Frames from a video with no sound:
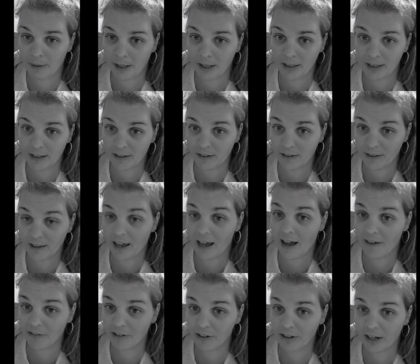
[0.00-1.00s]
betas
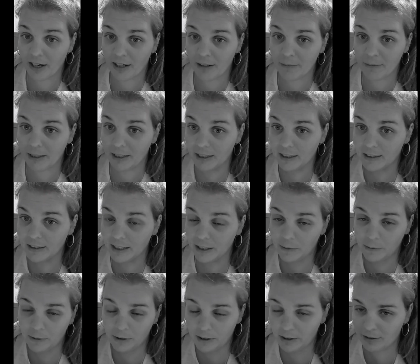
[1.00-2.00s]
after that because
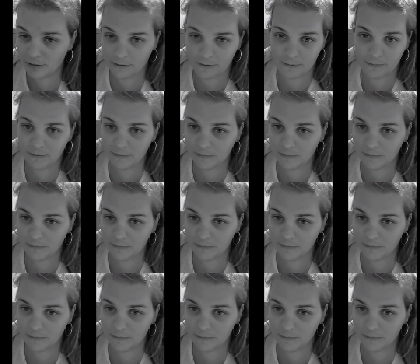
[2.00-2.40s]
they were